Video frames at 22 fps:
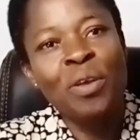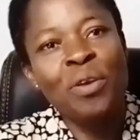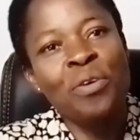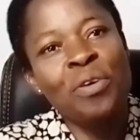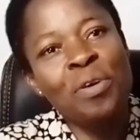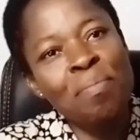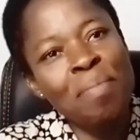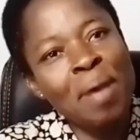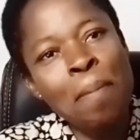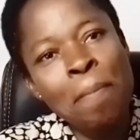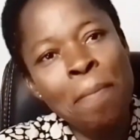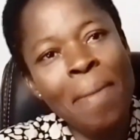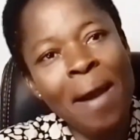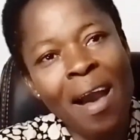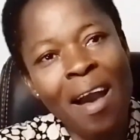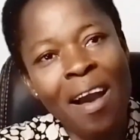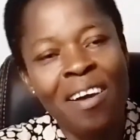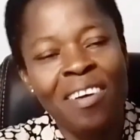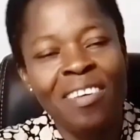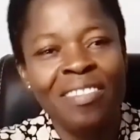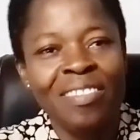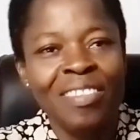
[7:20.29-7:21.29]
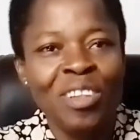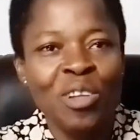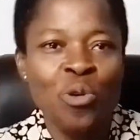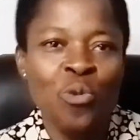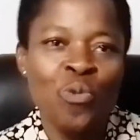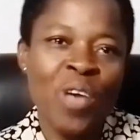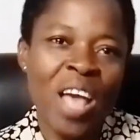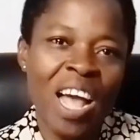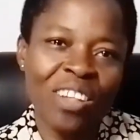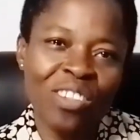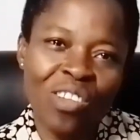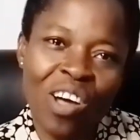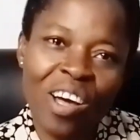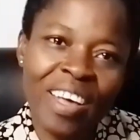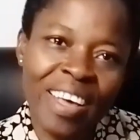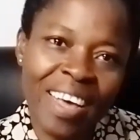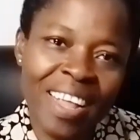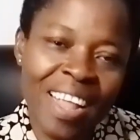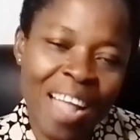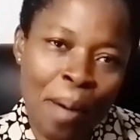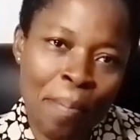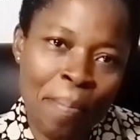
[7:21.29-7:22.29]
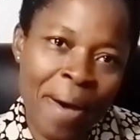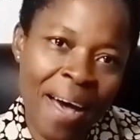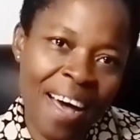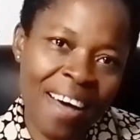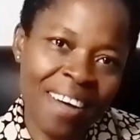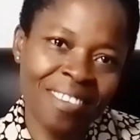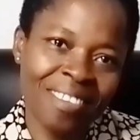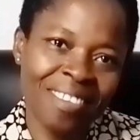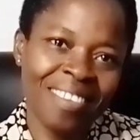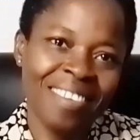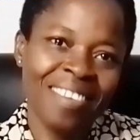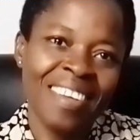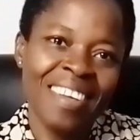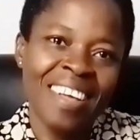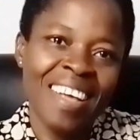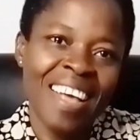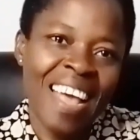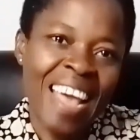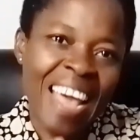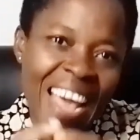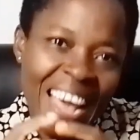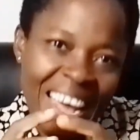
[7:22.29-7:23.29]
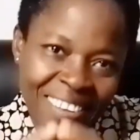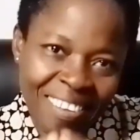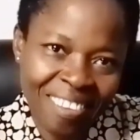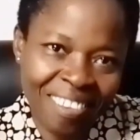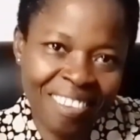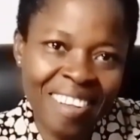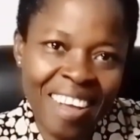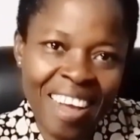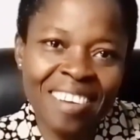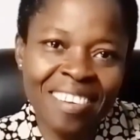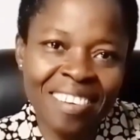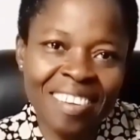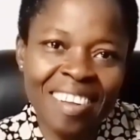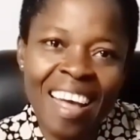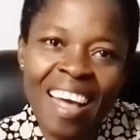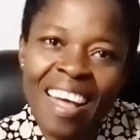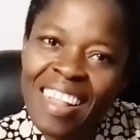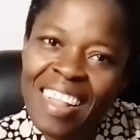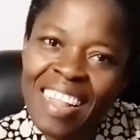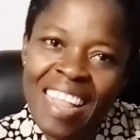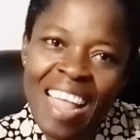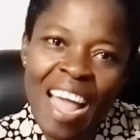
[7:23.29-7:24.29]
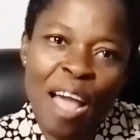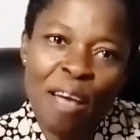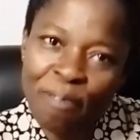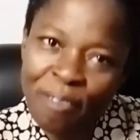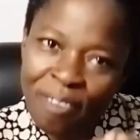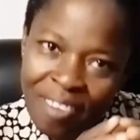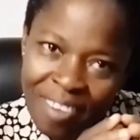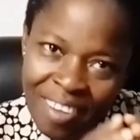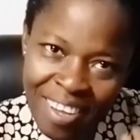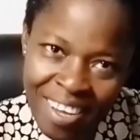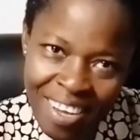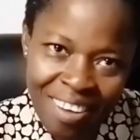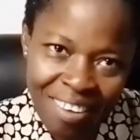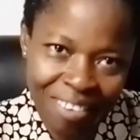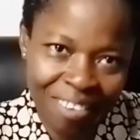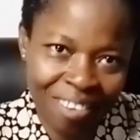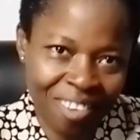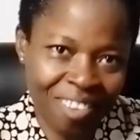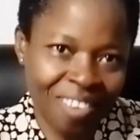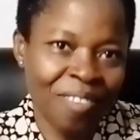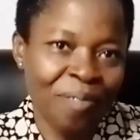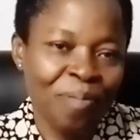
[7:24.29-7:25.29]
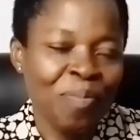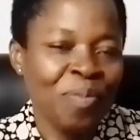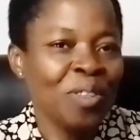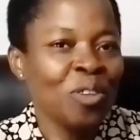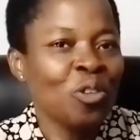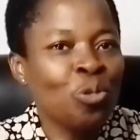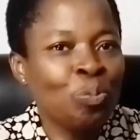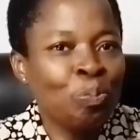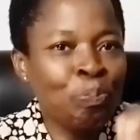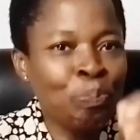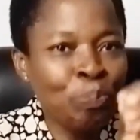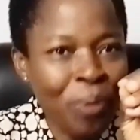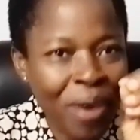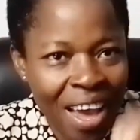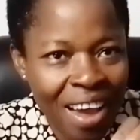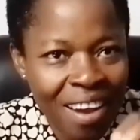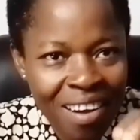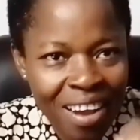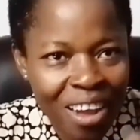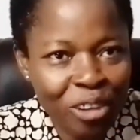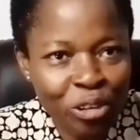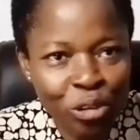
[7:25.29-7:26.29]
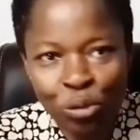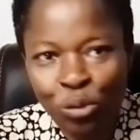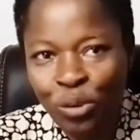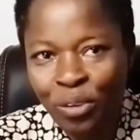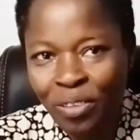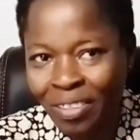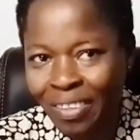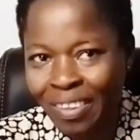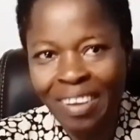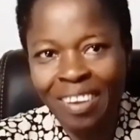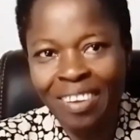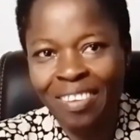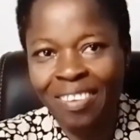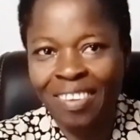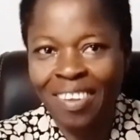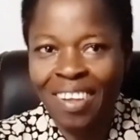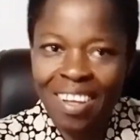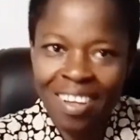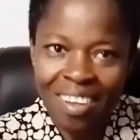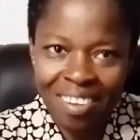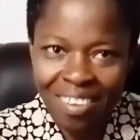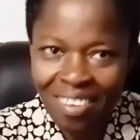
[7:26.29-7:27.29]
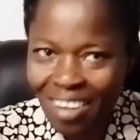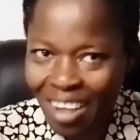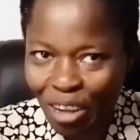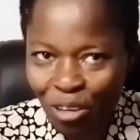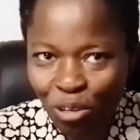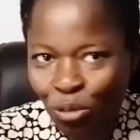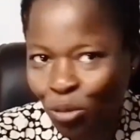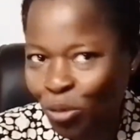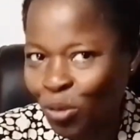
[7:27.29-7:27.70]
Remember, we are talking about essential life skills parents should teach their